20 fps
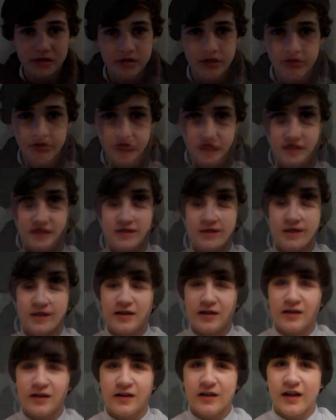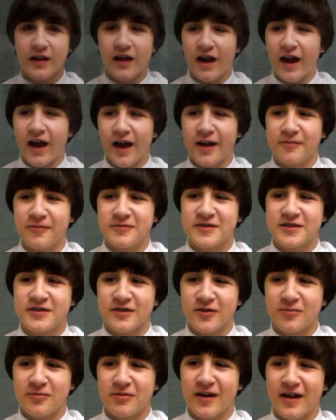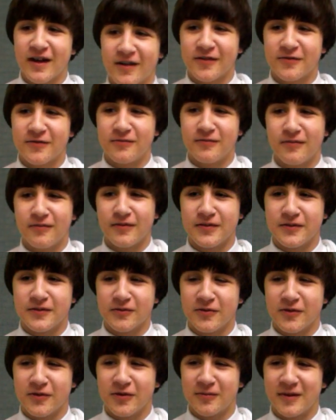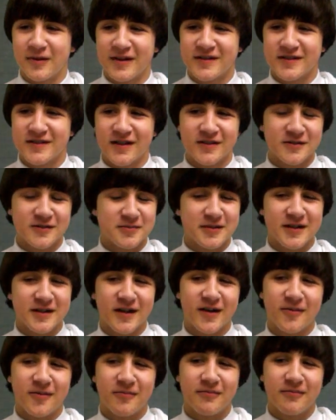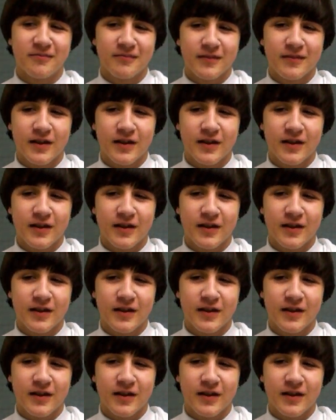Titus, the whole city. I am so proud of who my son's become.